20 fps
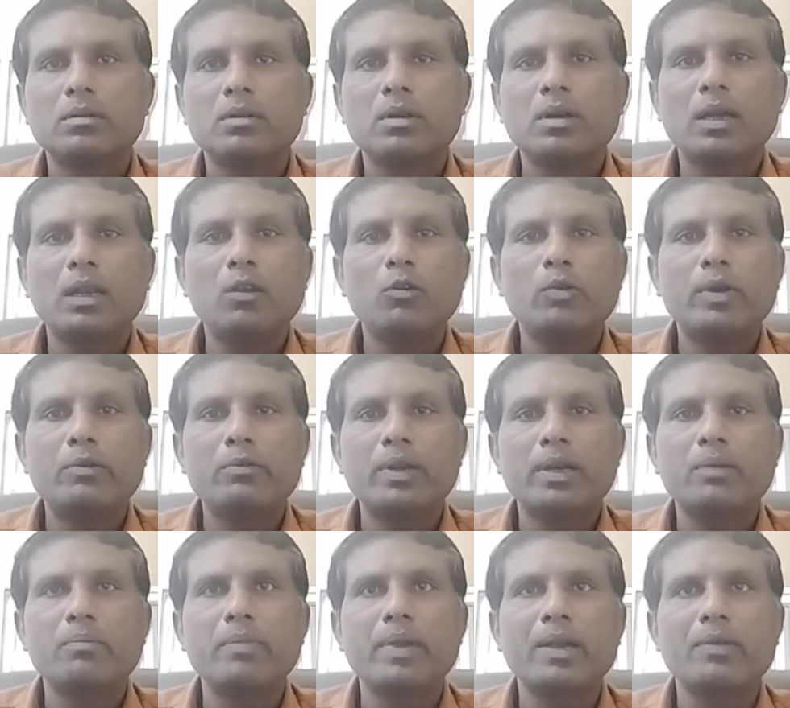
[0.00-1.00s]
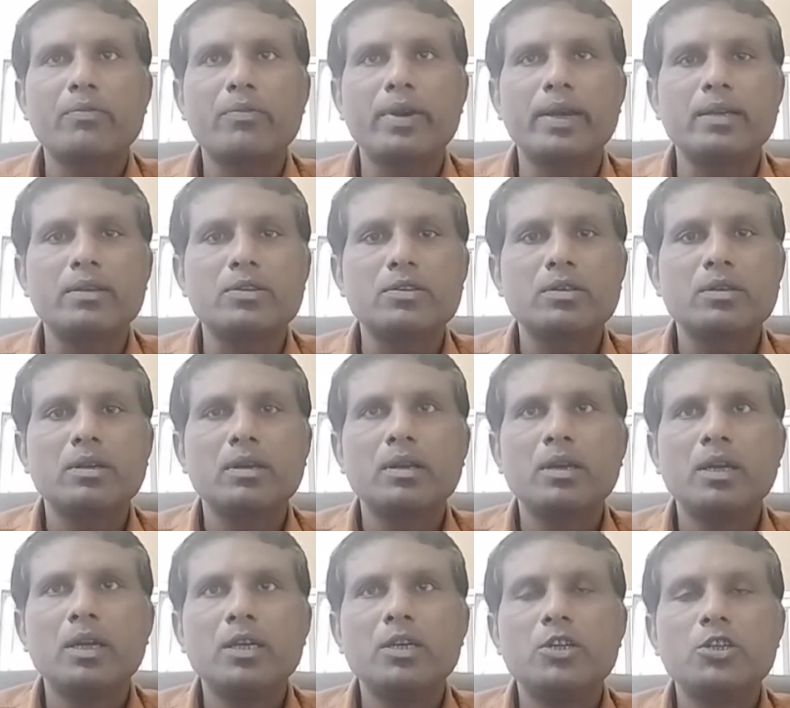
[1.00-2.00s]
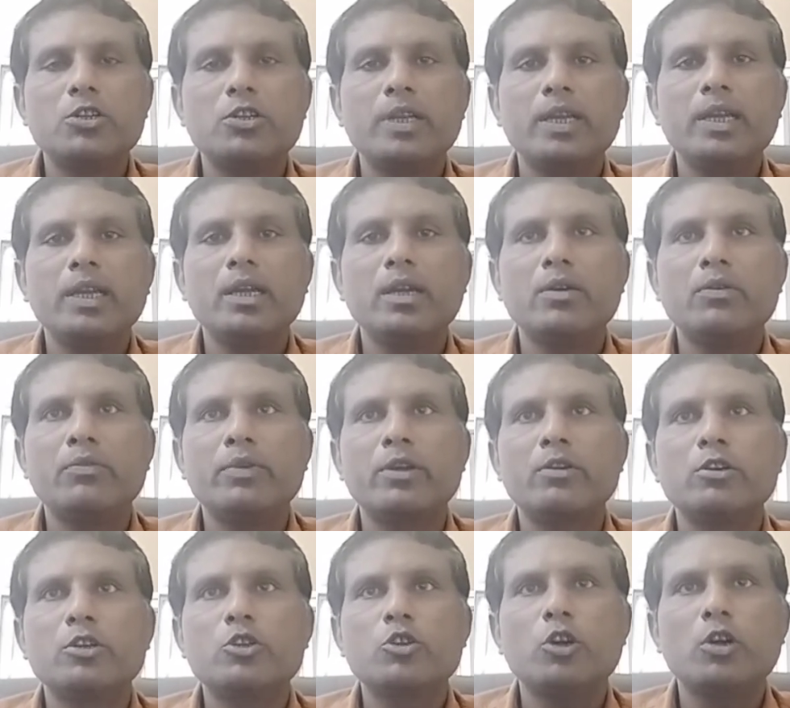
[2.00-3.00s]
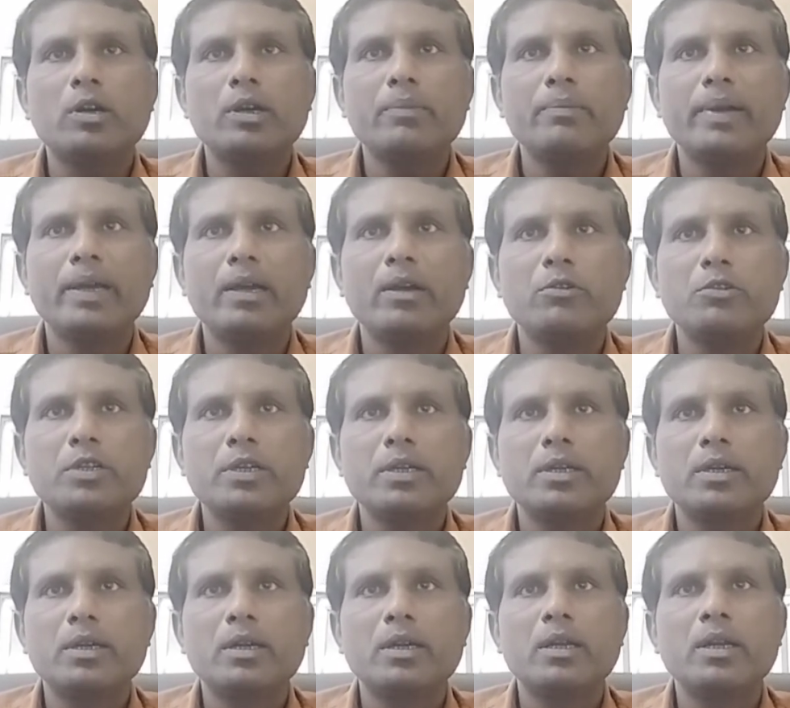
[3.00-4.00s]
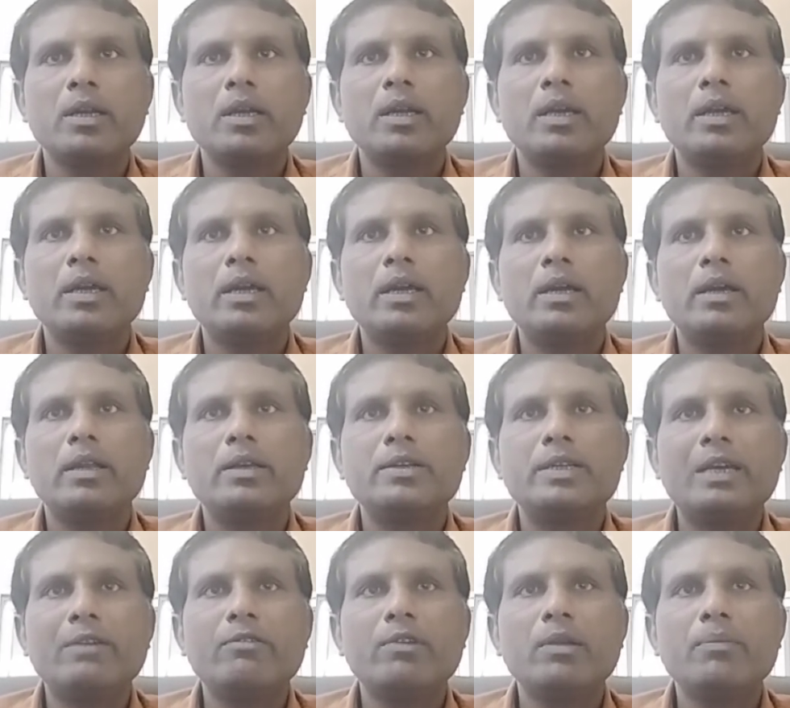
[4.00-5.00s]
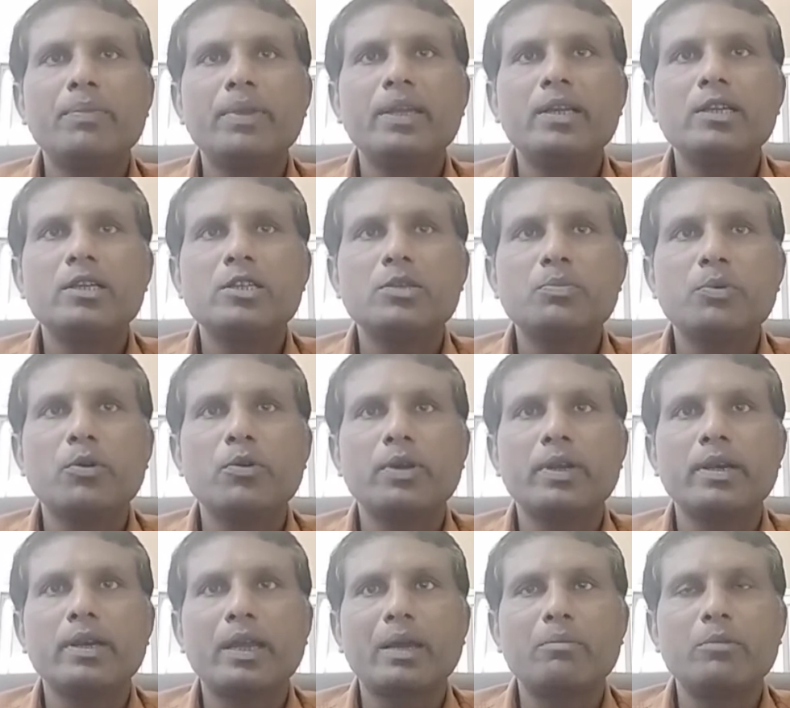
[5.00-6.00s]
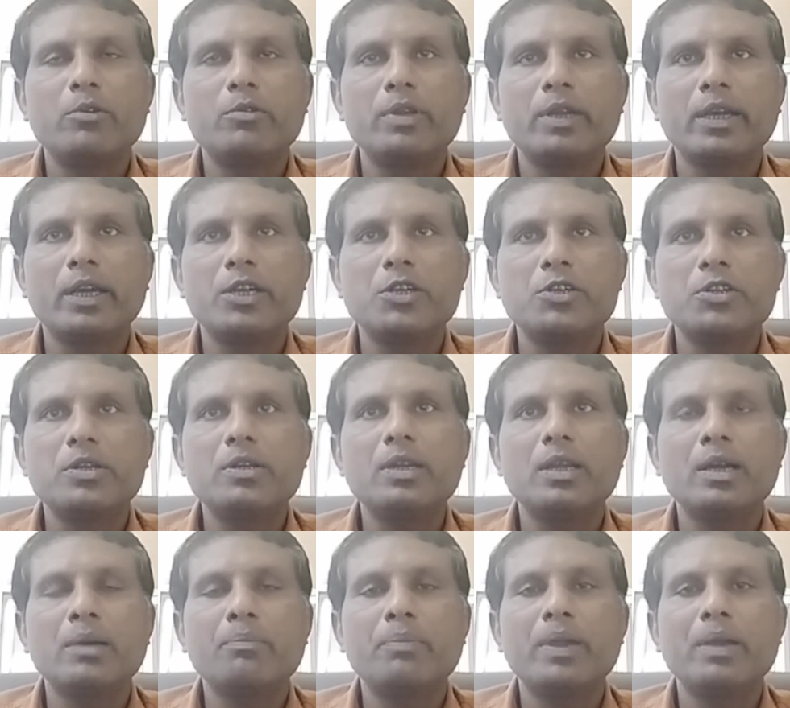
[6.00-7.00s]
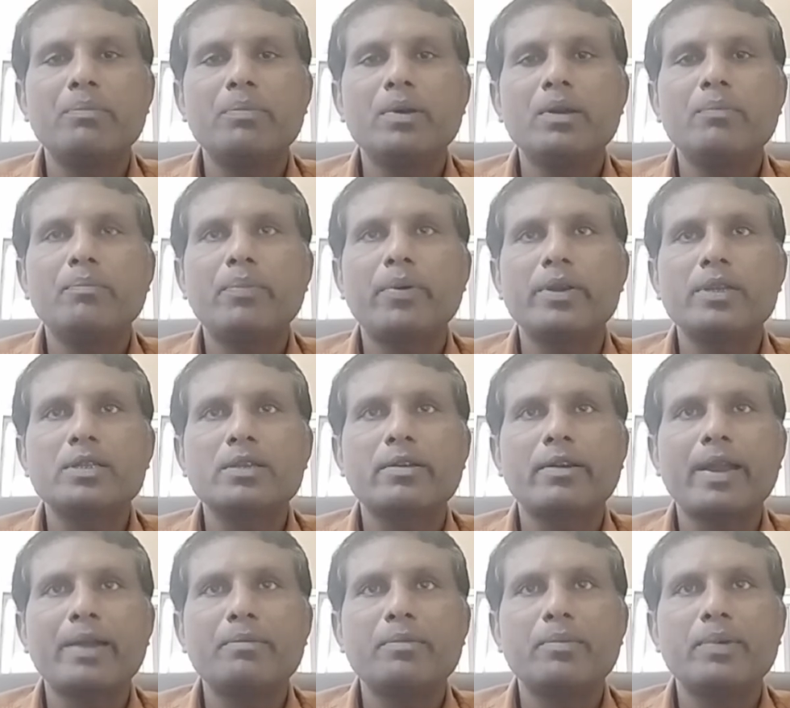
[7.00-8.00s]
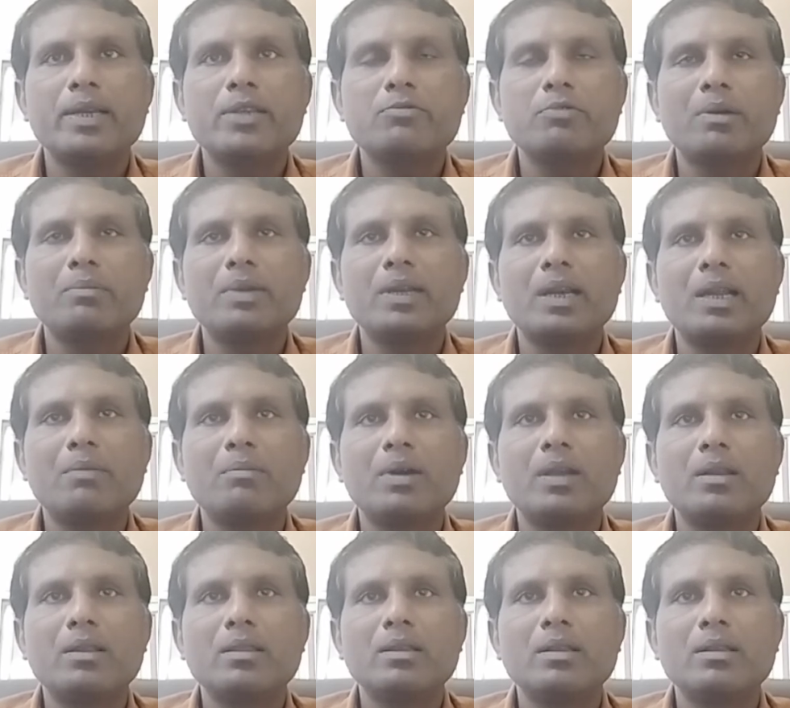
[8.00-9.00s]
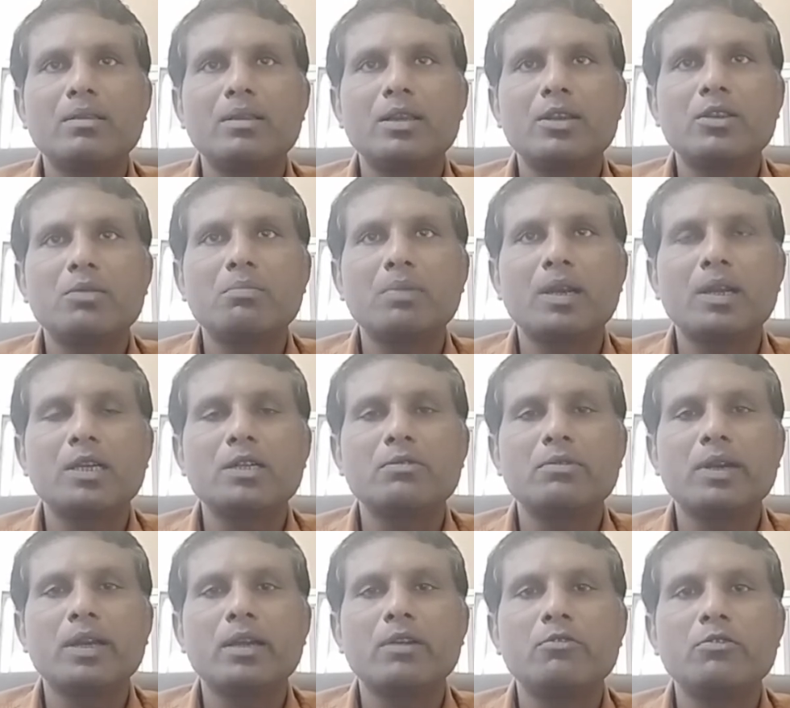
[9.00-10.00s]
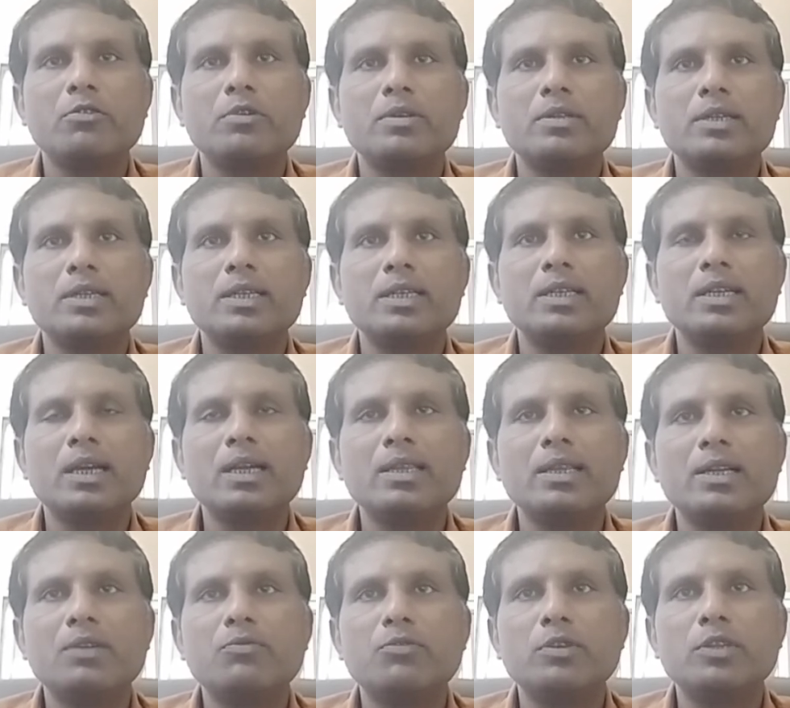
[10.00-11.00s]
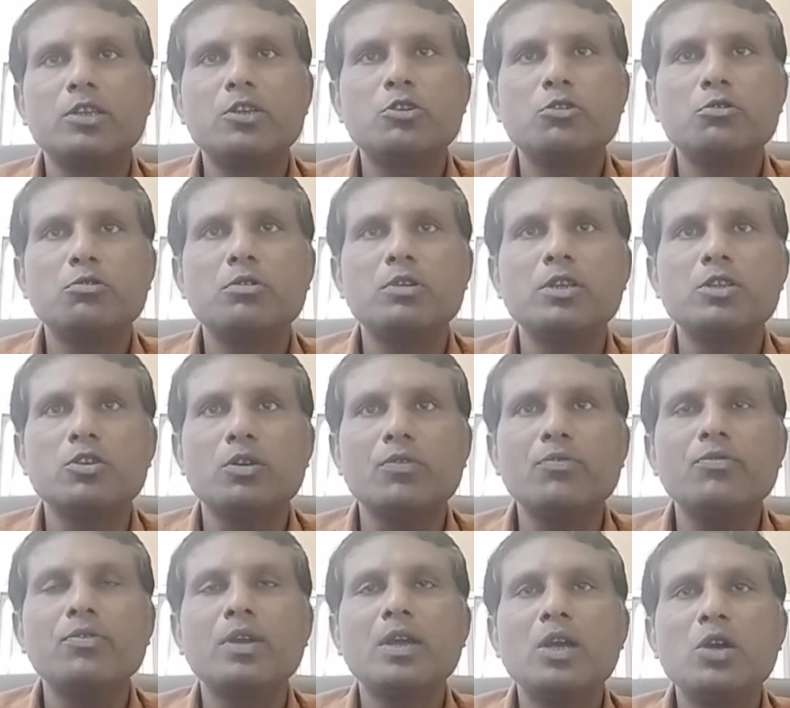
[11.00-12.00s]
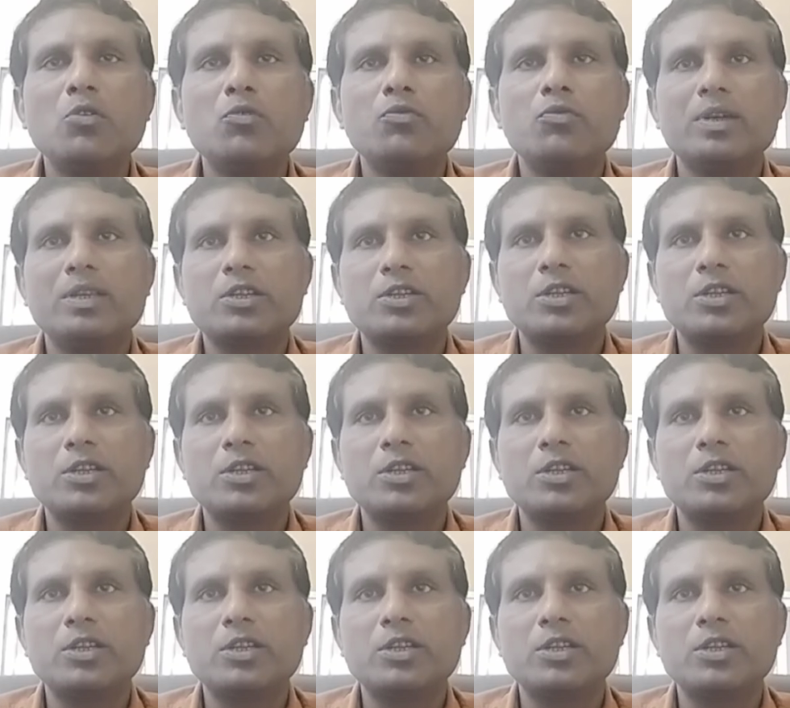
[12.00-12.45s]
Hello and welcome back, friends. Today we're going to talk about developing spoken communication, a paper prescribed by Swami Ramananda Tirth Marathwada University, Nanded, for the students of first